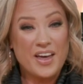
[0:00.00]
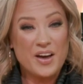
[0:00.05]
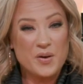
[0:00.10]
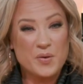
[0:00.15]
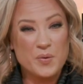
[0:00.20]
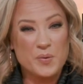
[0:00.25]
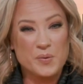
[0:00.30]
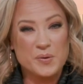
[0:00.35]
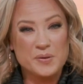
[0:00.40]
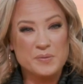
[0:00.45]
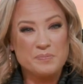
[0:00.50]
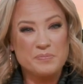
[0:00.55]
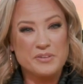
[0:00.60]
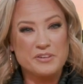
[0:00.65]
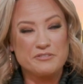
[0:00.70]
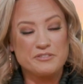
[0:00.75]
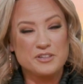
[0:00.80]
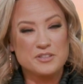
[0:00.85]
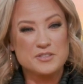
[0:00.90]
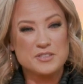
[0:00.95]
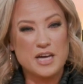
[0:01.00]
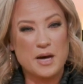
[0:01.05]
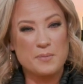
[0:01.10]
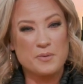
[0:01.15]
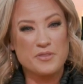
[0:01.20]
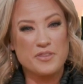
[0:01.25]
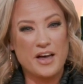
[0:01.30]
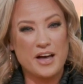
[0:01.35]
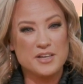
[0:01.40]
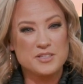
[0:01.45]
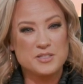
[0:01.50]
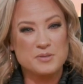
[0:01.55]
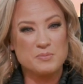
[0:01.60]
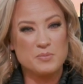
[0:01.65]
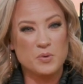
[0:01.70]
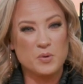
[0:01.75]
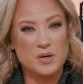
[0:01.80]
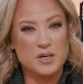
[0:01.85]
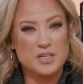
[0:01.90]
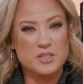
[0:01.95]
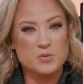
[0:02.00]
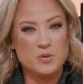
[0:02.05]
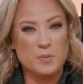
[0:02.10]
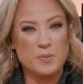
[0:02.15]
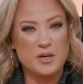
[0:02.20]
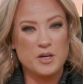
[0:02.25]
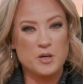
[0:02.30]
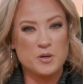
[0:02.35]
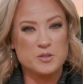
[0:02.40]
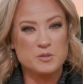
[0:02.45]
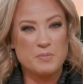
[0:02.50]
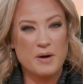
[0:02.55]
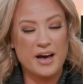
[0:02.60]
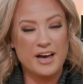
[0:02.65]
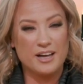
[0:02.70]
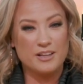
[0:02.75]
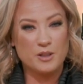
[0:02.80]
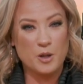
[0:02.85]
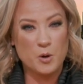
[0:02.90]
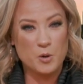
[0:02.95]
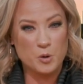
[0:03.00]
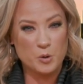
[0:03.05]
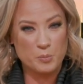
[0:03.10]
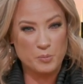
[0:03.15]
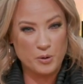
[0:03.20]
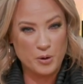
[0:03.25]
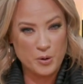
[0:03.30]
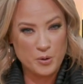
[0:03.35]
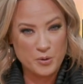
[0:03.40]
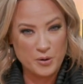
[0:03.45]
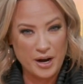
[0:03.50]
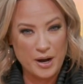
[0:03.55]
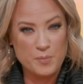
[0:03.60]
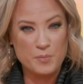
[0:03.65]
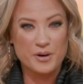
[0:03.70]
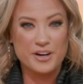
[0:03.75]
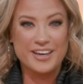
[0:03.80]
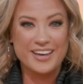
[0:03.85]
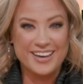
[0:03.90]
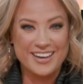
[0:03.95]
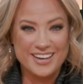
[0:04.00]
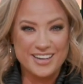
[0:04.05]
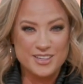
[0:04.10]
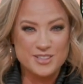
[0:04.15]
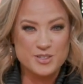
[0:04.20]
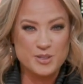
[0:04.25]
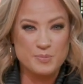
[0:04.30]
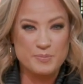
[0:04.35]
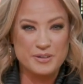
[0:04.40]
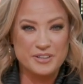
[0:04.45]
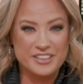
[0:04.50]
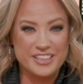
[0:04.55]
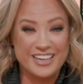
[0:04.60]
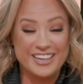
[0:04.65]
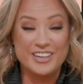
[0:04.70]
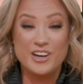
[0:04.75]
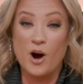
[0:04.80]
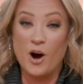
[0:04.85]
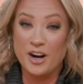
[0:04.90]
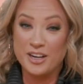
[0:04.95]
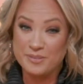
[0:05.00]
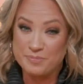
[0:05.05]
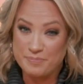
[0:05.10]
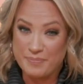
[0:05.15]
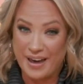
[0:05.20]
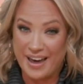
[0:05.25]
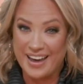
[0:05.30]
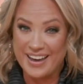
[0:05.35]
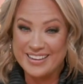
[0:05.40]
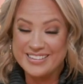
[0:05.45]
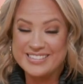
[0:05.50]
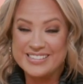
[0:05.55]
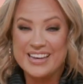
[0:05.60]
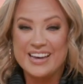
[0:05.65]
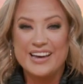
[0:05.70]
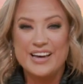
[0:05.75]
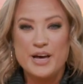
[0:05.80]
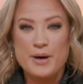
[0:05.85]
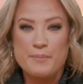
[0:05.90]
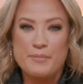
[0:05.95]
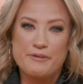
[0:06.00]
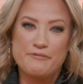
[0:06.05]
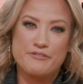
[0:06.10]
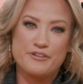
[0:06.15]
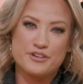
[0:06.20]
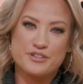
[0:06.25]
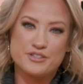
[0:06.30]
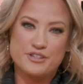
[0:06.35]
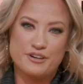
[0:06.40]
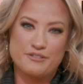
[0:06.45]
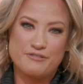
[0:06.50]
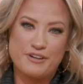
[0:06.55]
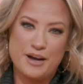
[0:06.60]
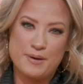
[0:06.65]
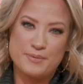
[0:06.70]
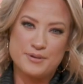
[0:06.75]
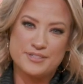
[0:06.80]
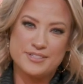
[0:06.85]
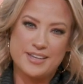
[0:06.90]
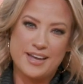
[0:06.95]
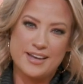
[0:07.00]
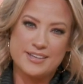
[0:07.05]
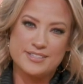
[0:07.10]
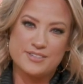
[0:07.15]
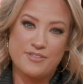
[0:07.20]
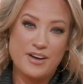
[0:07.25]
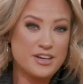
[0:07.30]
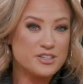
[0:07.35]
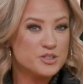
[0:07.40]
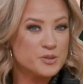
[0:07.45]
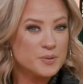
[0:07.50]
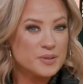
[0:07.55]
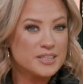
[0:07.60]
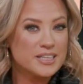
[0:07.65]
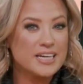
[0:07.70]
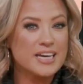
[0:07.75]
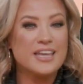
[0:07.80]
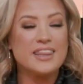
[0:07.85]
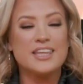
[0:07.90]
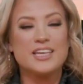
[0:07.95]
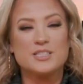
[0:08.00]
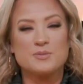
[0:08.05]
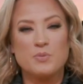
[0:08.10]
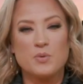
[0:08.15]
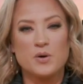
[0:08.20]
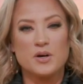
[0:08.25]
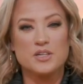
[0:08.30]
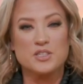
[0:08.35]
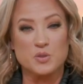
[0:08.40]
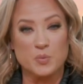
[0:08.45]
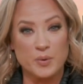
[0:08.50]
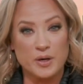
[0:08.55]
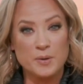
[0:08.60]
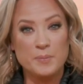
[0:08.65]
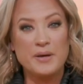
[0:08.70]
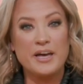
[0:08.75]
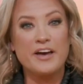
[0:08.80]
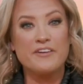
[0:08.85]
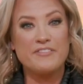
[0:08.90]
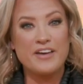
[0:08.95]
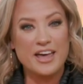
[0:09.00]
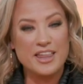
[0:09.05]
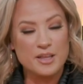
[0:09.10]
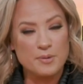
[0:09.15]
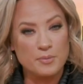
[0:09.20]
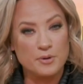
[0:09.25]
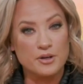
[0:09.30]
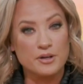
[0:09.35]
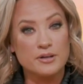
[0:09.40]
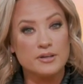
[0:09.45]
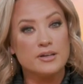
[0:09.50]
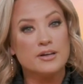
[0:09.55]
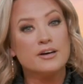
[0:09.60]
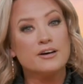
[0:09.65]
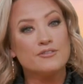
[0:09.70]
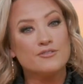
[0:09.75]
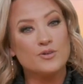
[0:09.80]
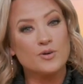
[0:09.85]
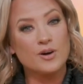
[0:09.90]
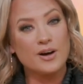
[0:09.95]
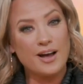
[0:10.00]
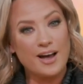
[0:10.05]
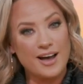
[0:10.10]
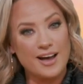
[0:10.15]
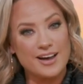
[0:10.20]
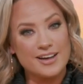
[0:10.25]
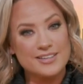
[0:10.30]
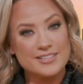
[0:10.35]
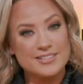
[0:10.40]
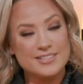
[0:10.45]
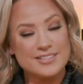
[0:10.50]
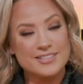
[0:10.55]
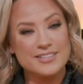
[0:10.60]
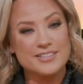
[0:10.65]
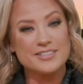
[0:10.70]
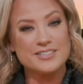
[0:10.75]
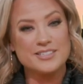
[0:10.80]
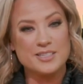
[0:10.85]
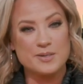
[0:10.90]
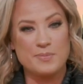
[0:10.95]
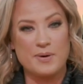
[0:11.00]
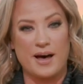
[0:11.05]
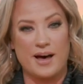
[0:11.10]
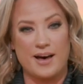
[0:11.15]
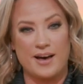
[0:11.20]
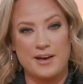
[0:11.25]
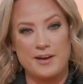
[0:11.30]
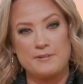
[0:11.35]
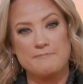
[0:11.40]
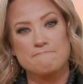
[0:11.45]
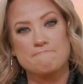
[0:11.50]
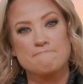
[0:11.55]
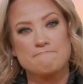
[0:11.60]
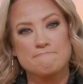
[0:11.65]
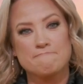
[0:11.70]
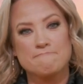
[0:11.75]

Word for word: Isn't that cool? The first couple thousand boards will be used by a local program where kids are building garden beds. But Firstar Fiber says eventually these boards will be available for us to buy.